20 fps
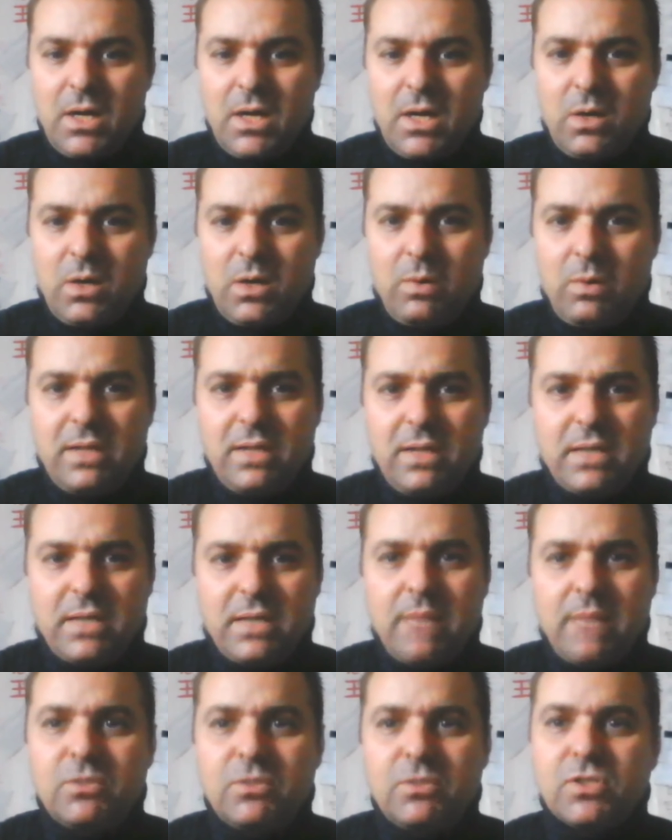Well,
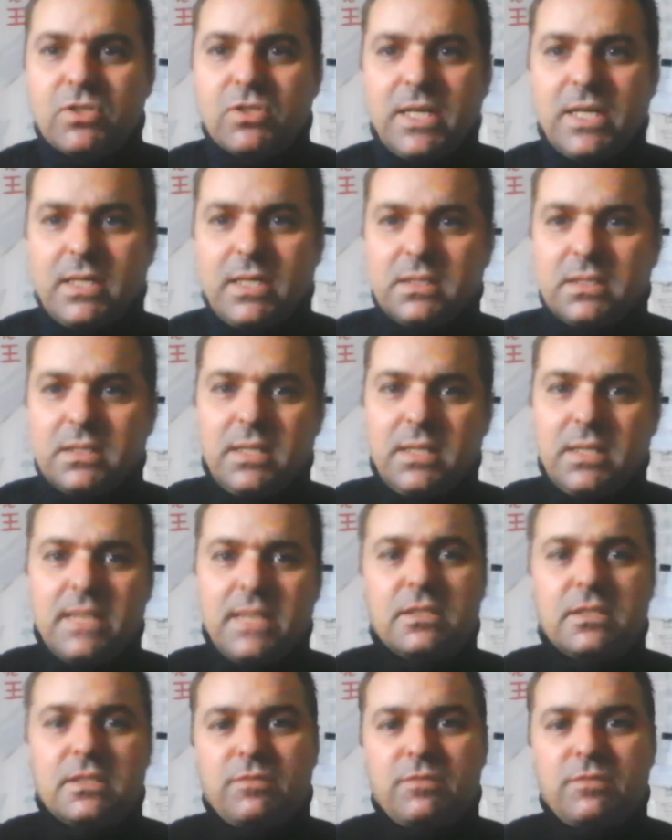I'm using the
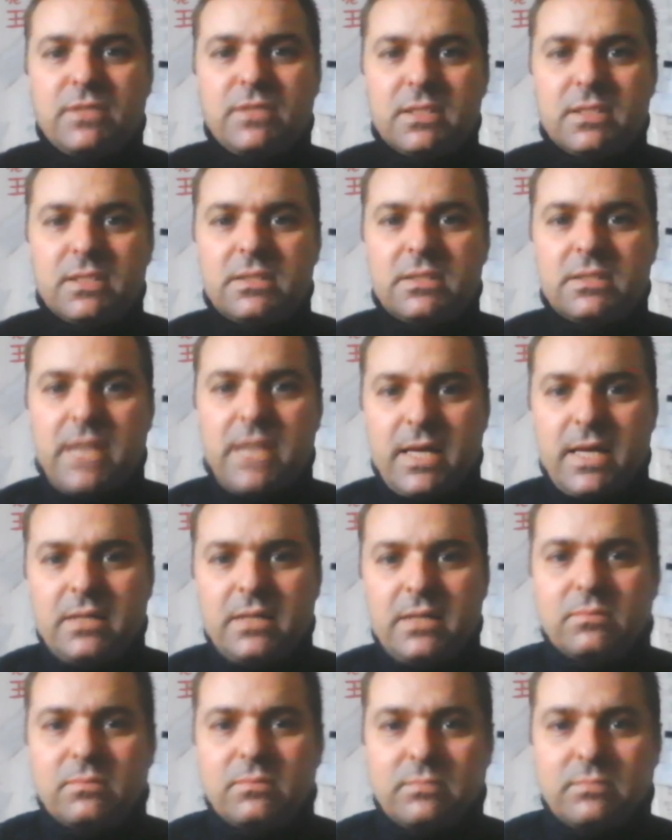light of the
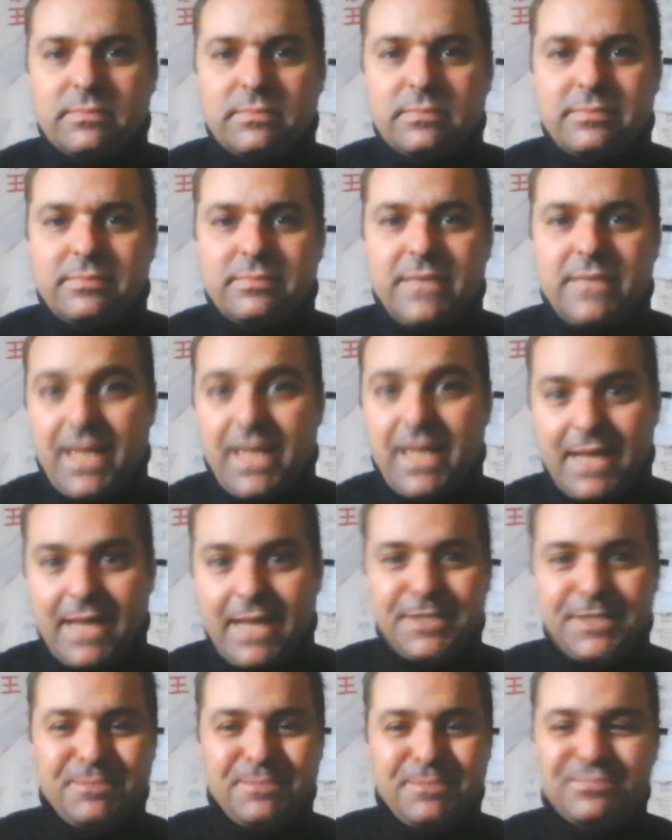daylight,
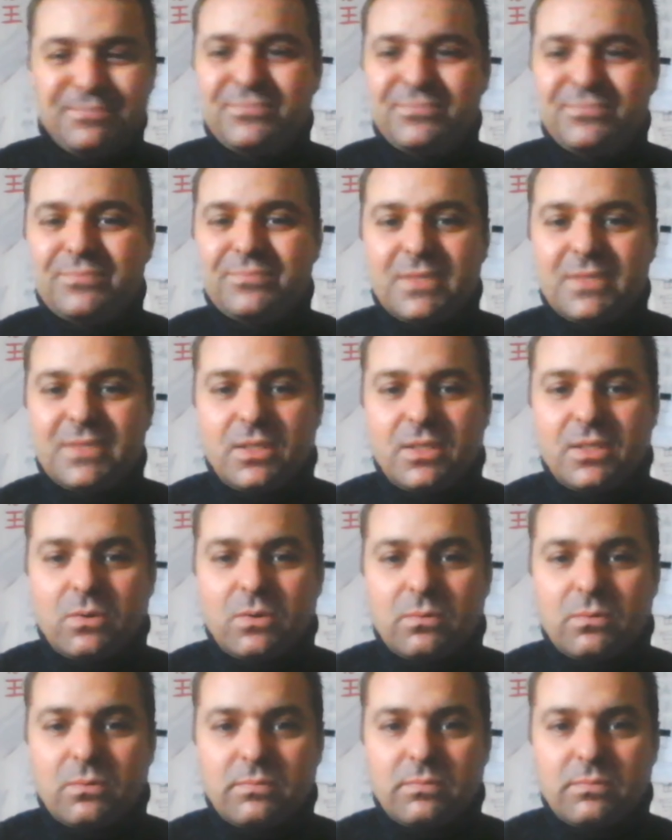so
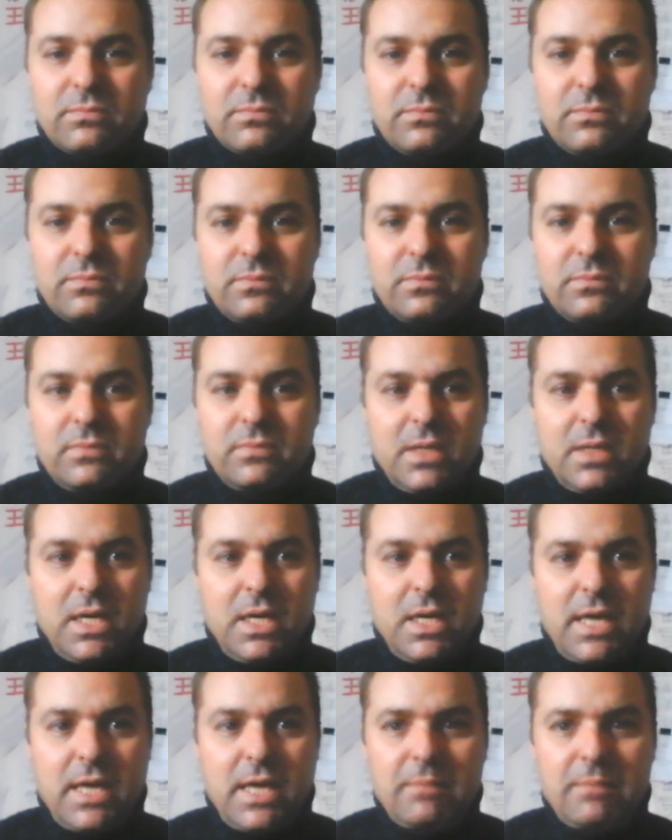
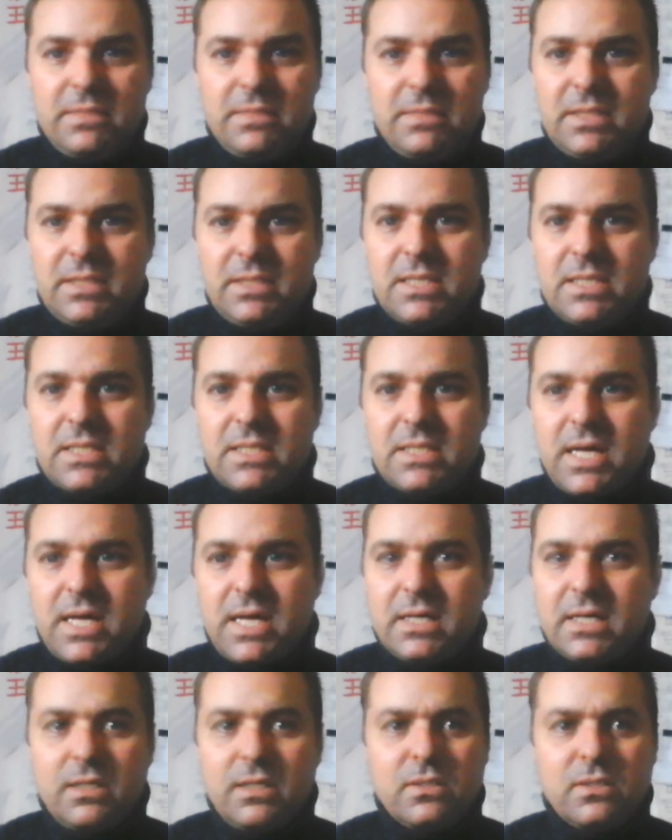and I'm this
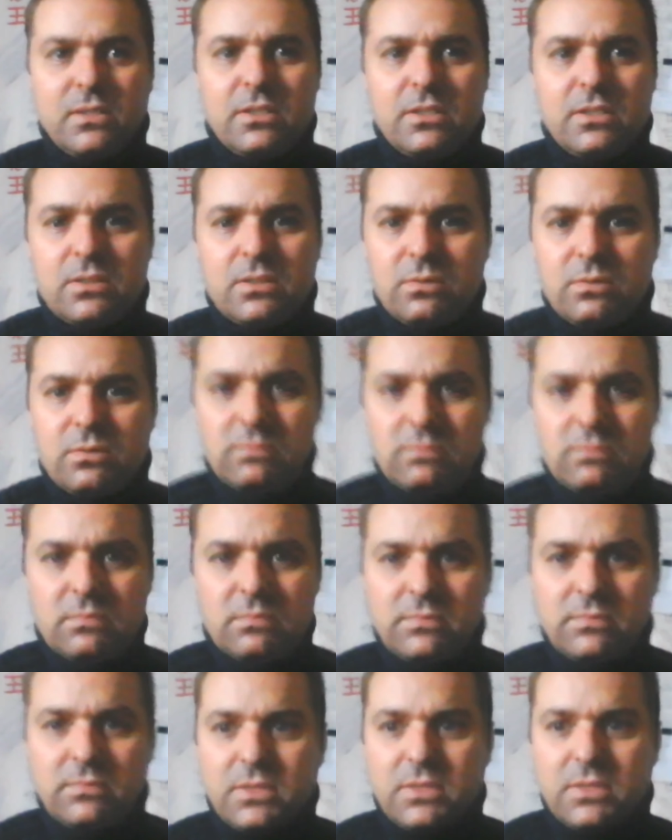angle, so
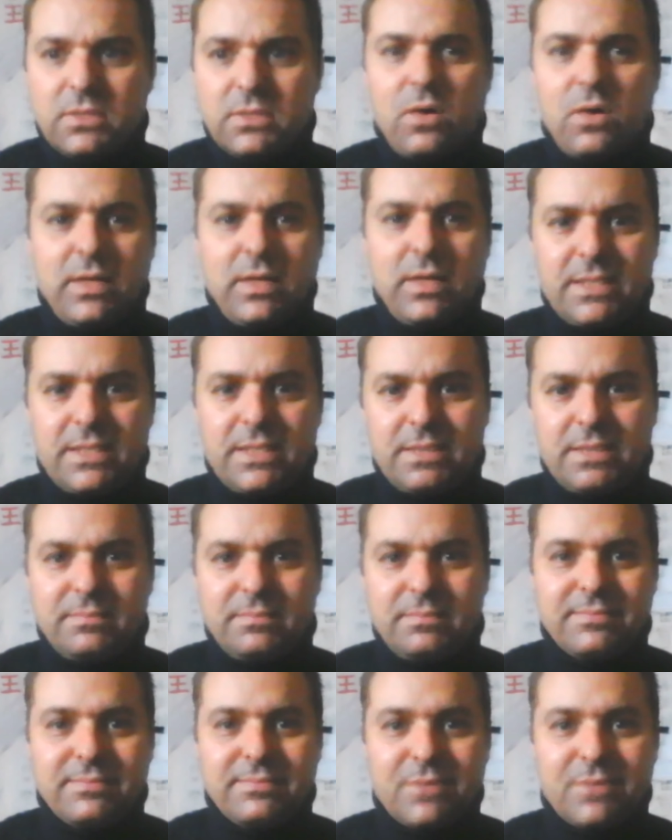sorry the
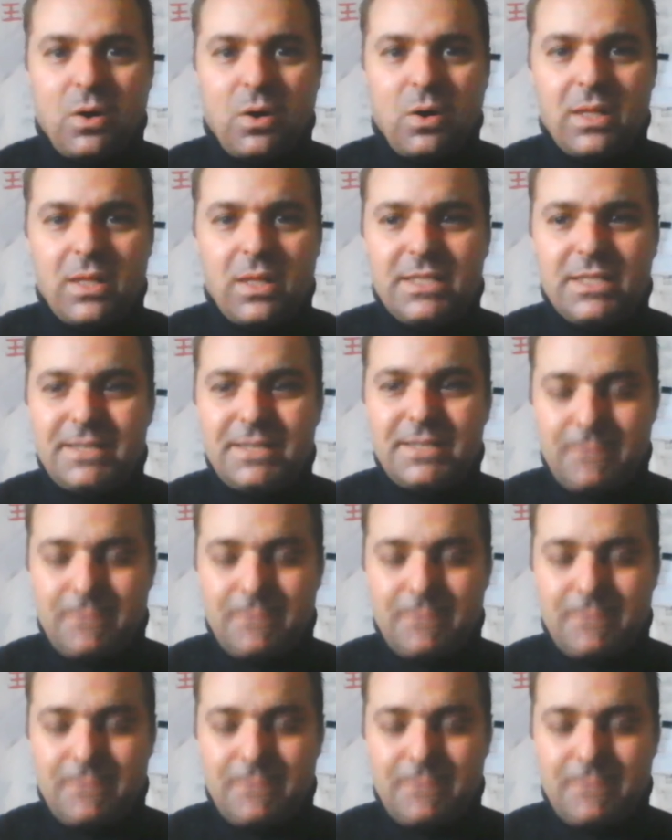quality.